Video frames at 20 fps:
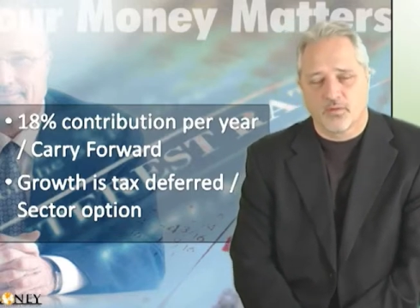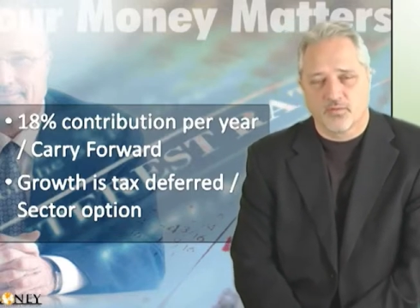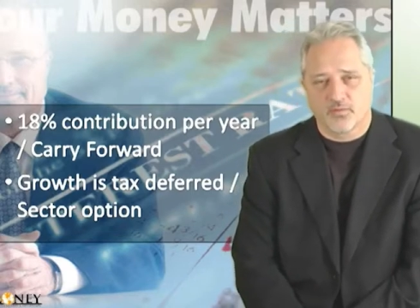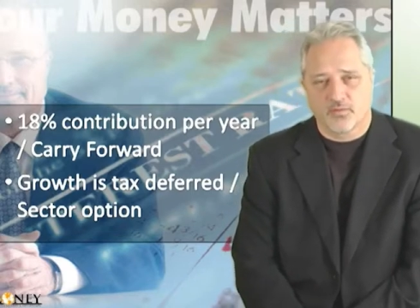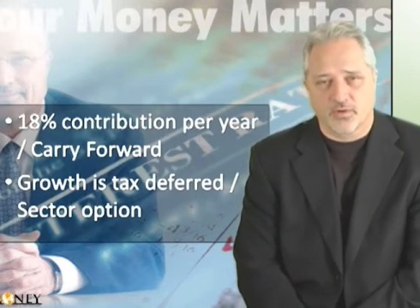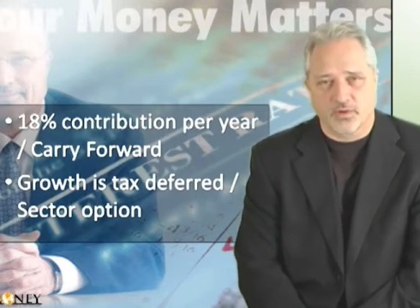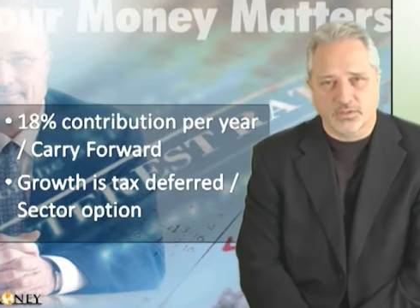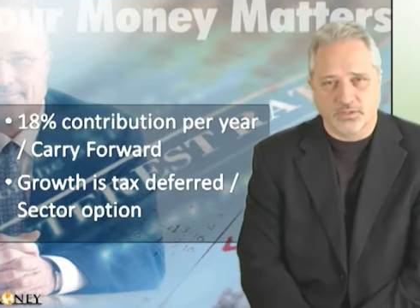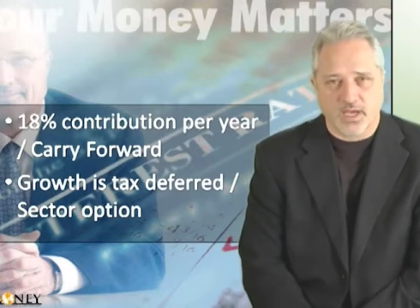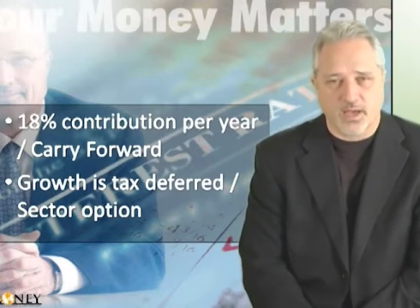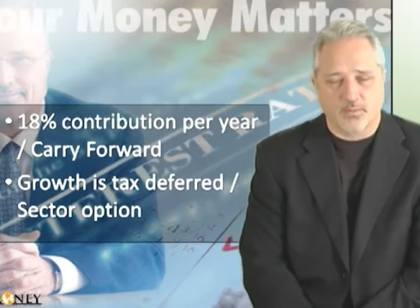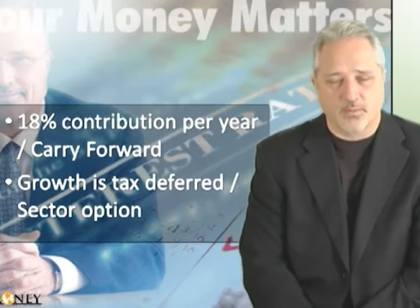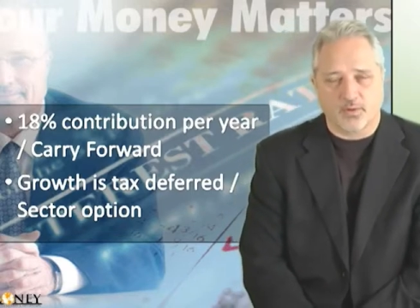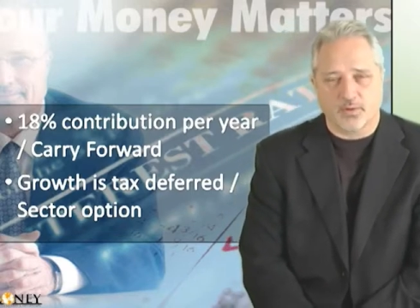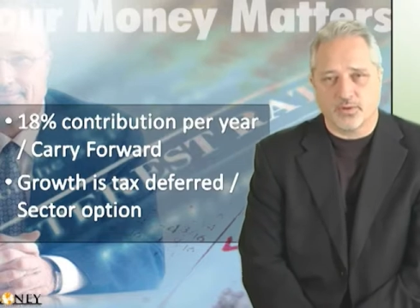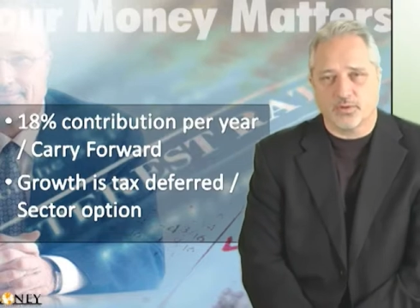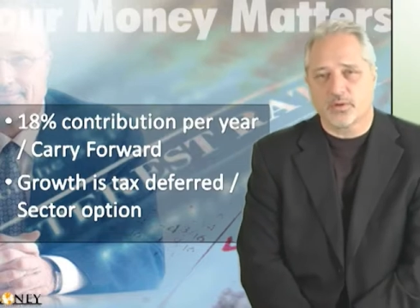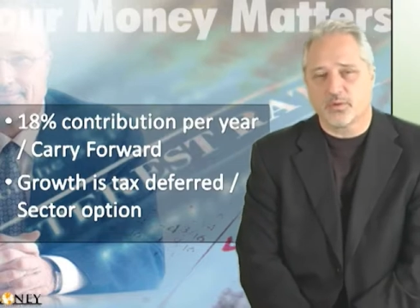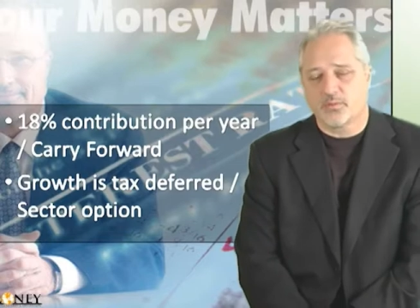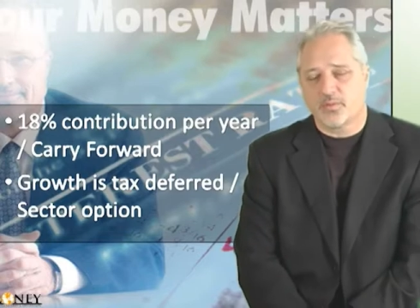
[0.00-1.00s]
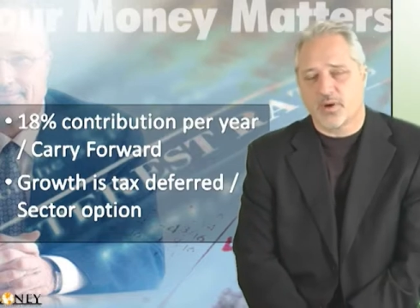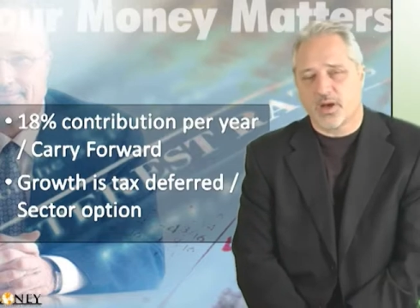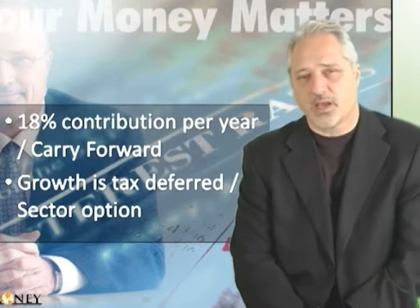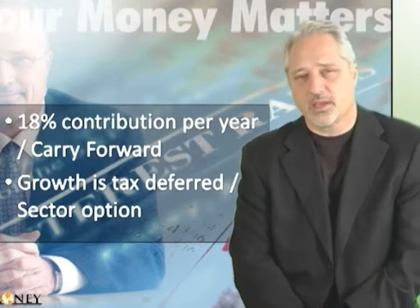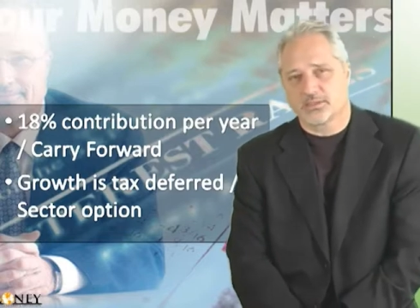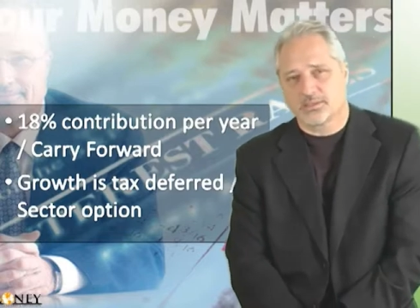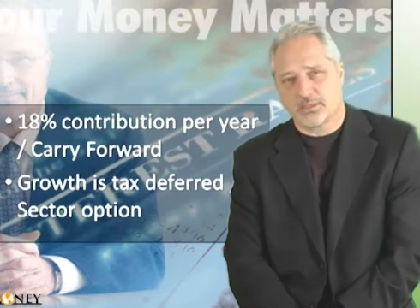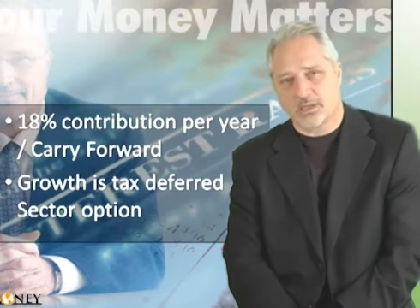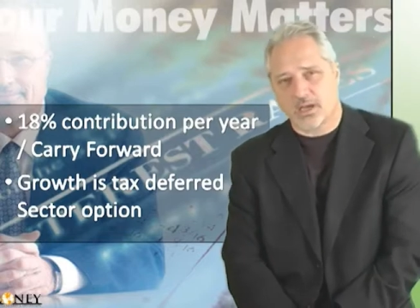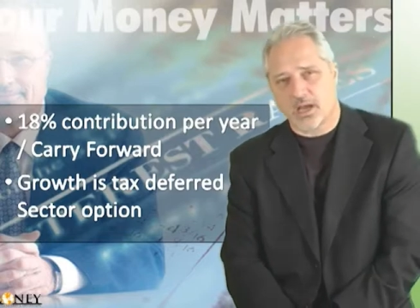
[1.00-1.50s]
For example, you could buy
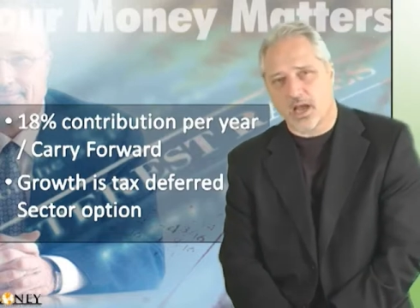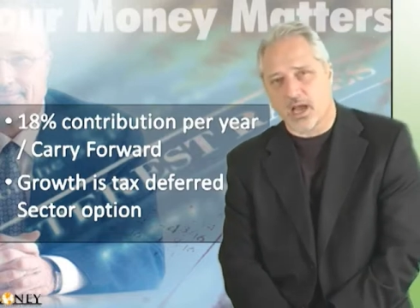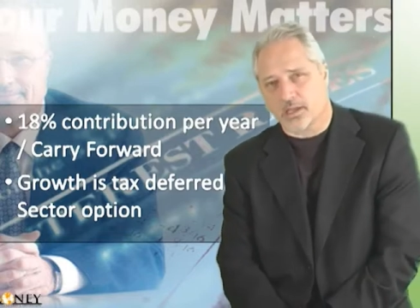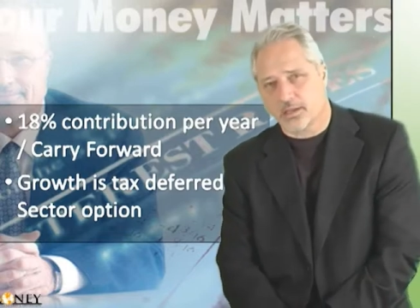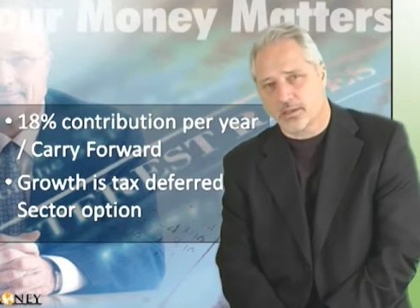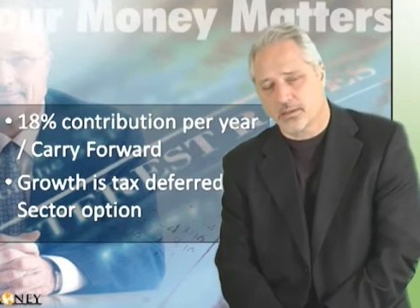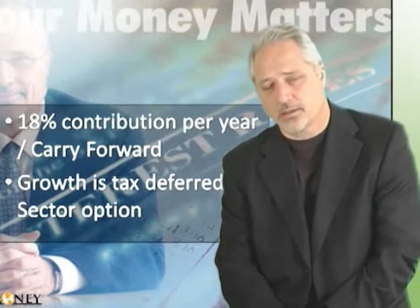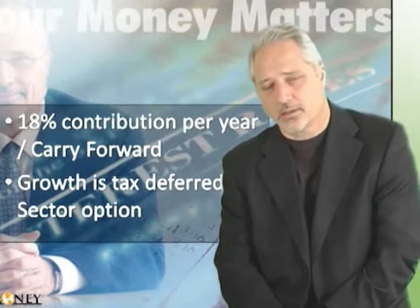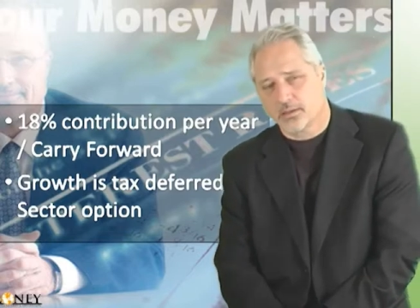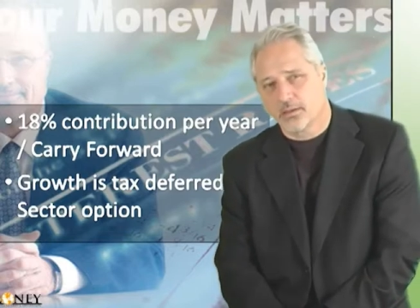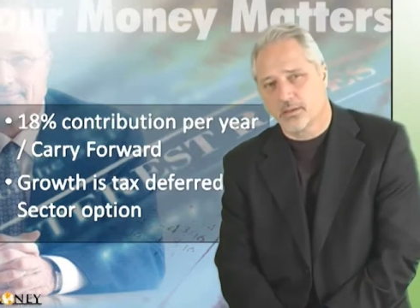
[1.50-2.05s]
a stock,